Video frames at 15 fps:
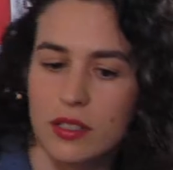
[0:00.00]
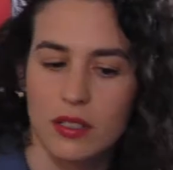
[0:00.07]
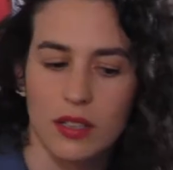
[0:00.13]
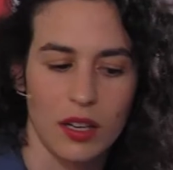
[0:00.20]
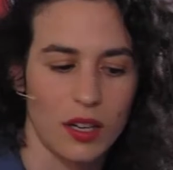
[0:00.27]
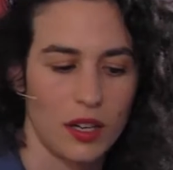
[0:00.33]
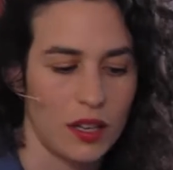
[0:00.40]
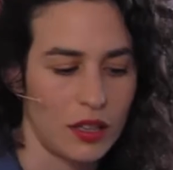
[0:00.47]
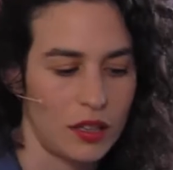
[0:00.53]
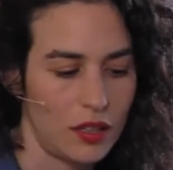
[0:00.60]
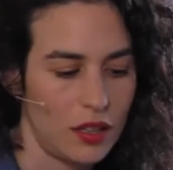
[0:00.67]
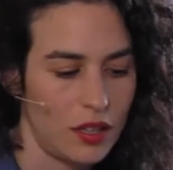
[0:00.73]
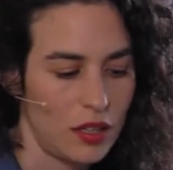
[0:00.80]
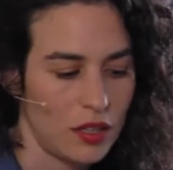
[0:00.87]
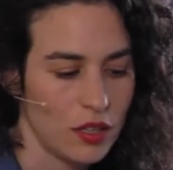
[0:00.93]
the
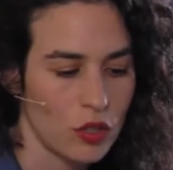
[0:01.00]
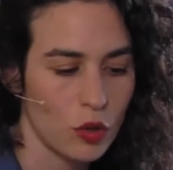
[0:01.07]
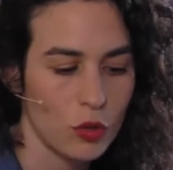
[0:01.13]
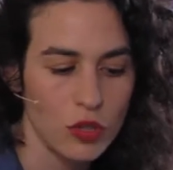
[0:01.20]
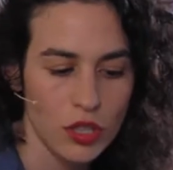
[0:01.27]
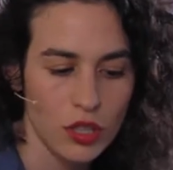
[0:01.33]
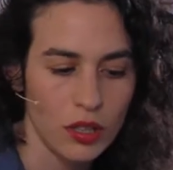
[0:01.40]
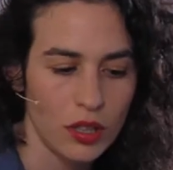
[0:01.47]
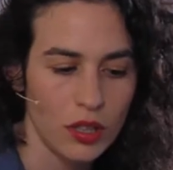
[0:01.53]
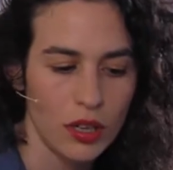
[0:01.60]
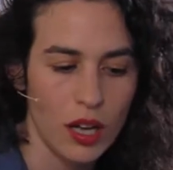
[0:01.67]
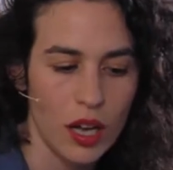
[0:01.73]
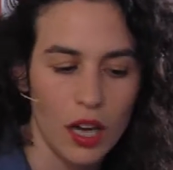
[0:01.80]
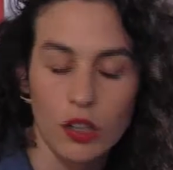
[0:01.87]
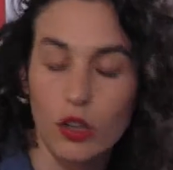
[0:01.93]
social
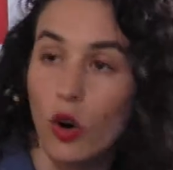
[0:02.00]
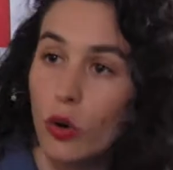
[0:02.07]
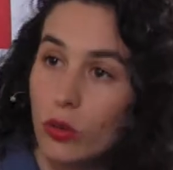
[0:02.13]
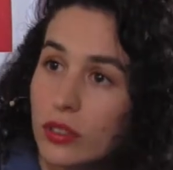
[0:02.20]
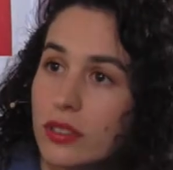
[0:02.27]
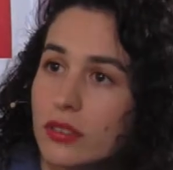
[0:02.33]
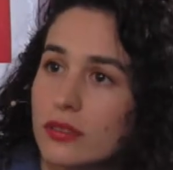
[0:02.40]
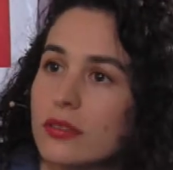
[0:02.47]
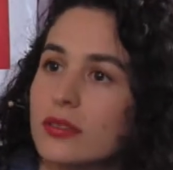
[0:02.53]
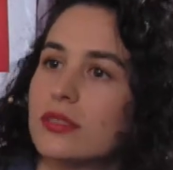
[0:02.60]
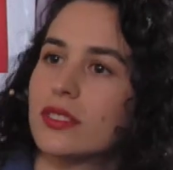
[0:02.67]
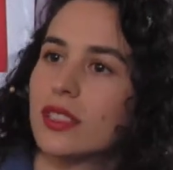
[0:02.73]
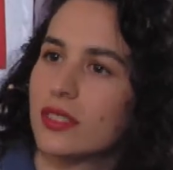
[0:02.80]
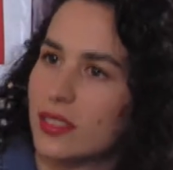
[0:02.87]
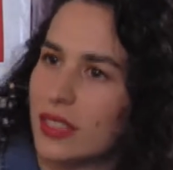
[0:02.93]
code
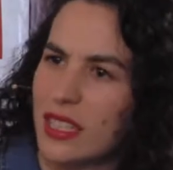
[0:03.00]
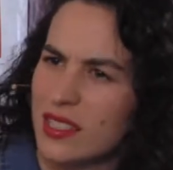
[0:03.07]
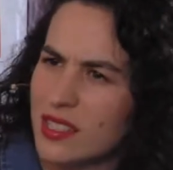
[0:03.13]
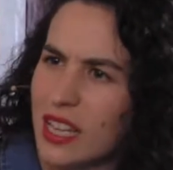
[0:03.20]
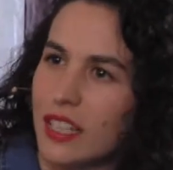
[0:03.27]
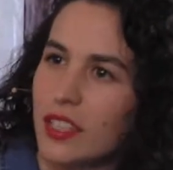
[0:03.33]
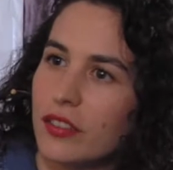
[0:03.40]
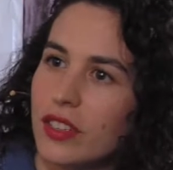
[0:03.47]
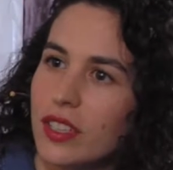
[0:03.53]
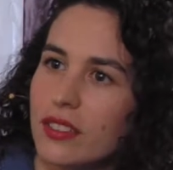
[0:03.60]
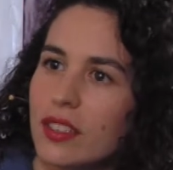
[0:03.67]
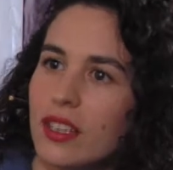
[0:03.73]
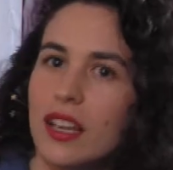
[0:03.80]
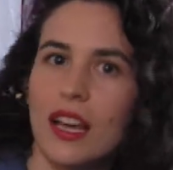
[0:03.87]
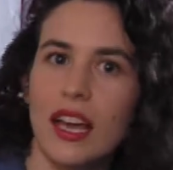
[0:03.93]
that inside of
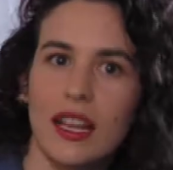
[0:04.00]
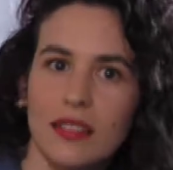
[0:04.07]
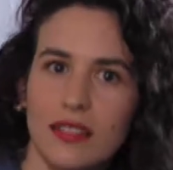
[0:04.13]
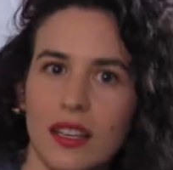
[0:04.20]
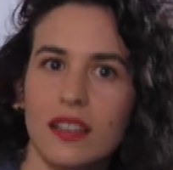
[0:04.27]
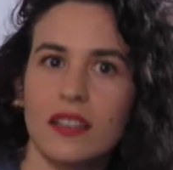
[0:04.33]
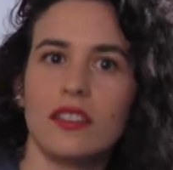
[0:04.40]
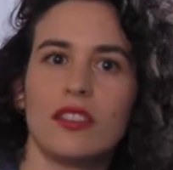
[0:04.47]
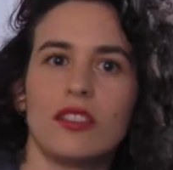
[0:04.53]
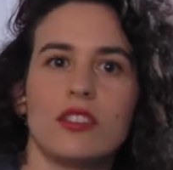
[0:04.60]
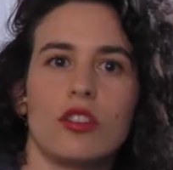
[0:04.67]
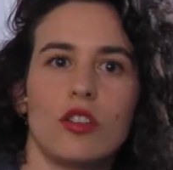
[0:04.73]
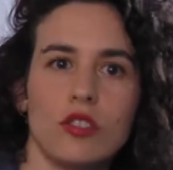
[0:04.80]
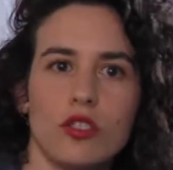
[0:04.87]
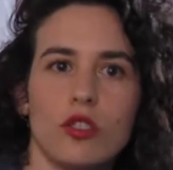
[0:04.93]
it, and then there is
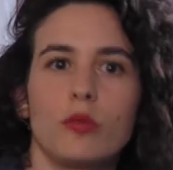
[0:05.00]
also